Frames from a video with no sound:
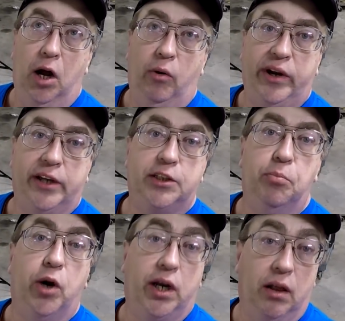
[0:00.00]
We got some
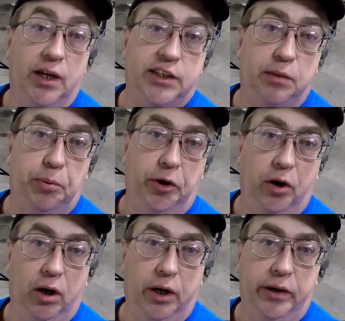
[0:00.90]
brake lines to put
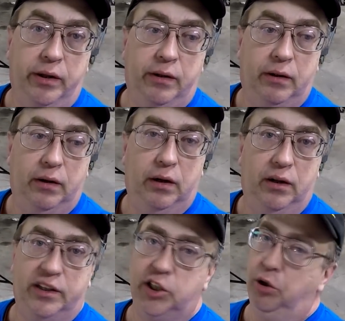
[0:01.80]
on.
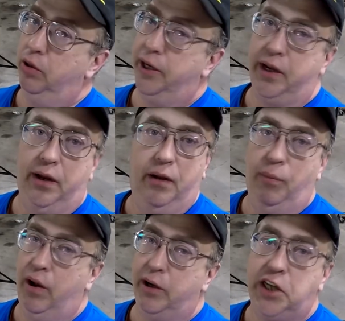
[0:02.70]
So like
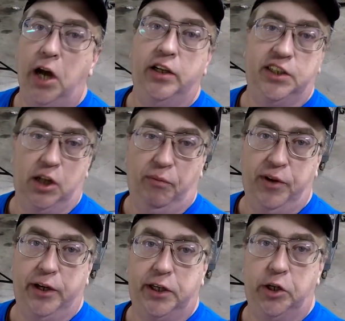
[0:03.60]
a ton of stuff
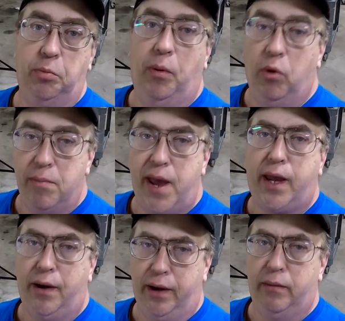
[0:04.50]
yet to do, but we're
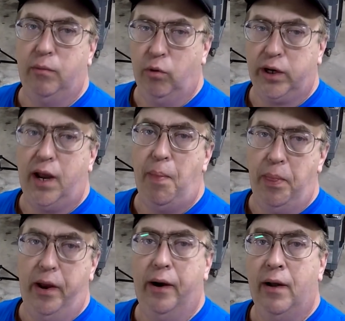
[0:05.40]
making it. We're getting
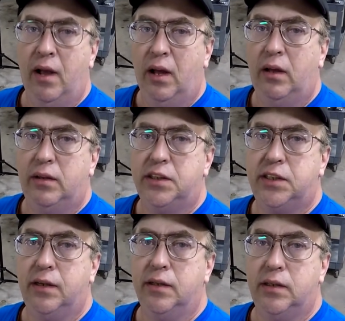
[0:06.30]
there. This
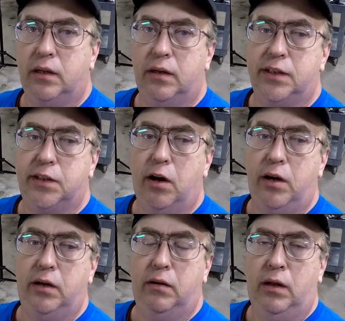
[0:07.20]
thing's
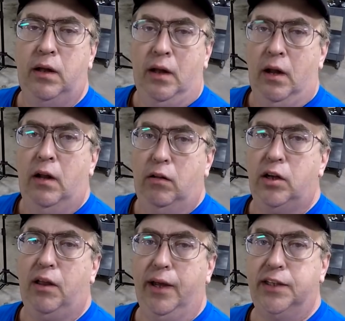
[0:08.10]
starting to
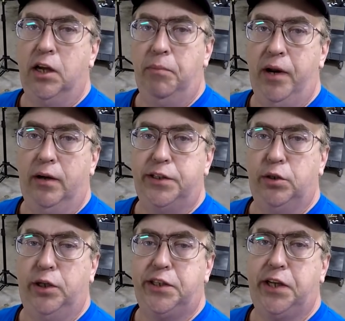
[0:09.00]
look like something else. So
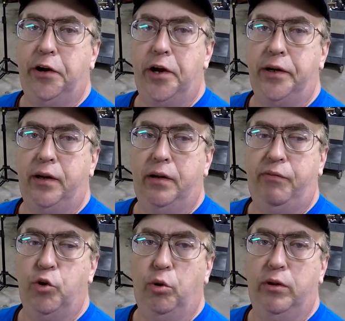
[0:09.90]
let's get on a
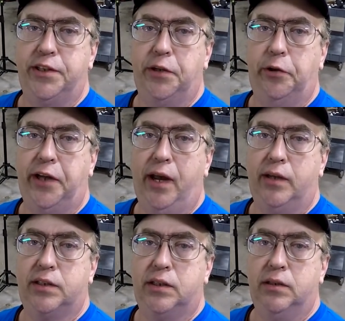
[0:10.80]
few of those other
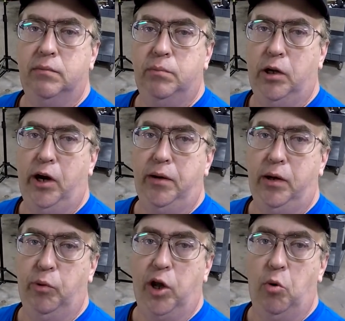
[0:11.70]
tasks. All right,
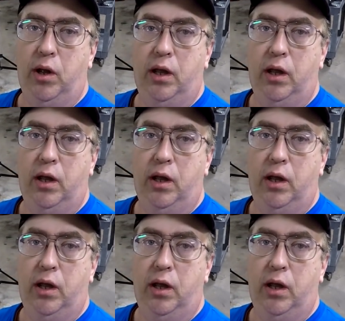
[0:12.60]
here we go.